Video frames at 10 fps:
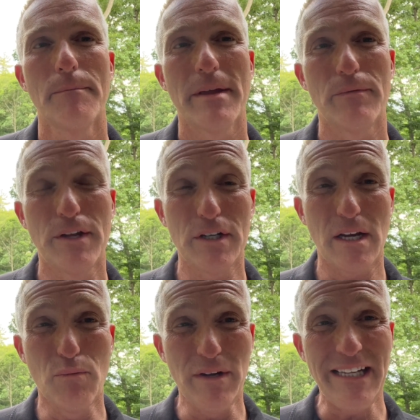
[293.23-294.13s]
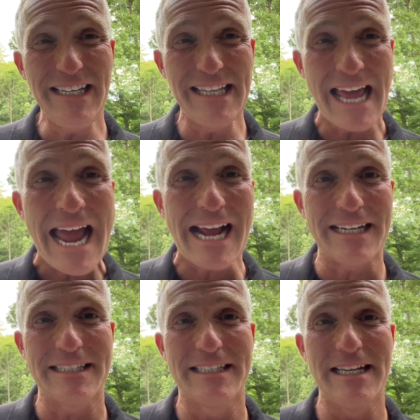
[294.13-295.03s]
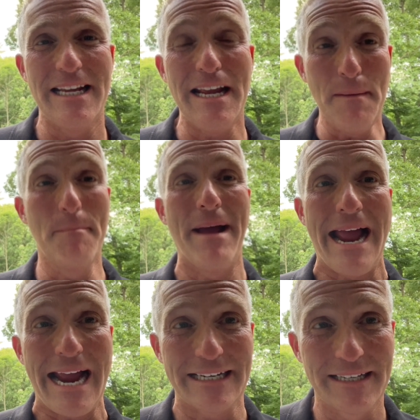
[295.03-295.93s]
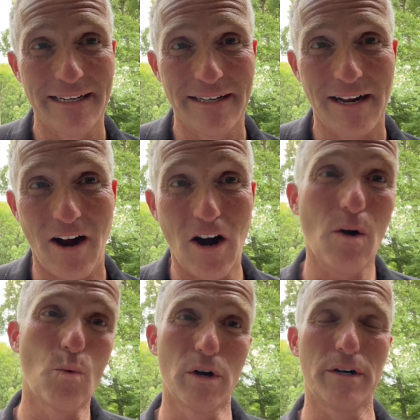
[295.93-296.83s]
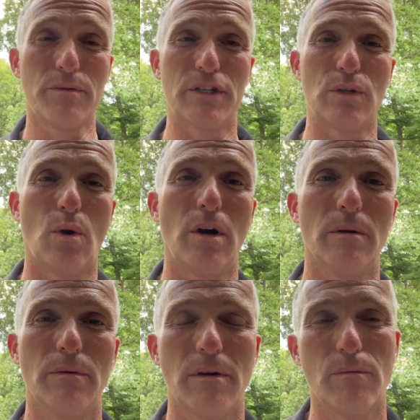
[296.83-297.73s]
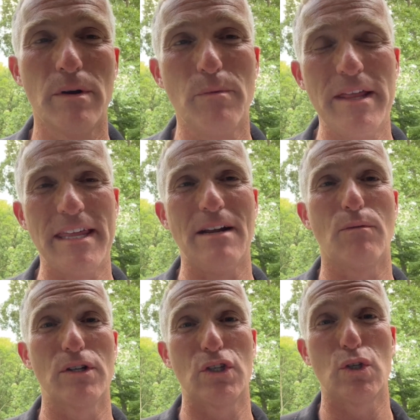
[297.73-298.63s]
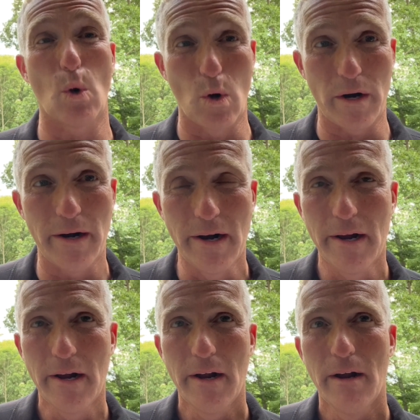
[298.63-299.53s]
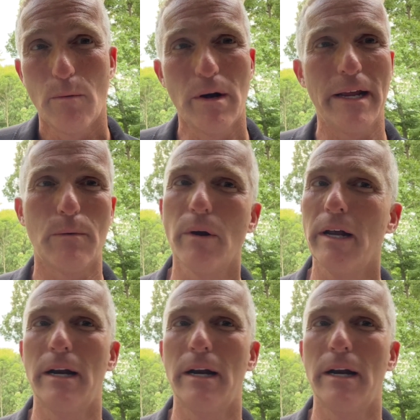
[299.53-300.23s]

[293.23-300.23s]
there's, it really lacks the impact our word restore when we think restore, we're like, we're going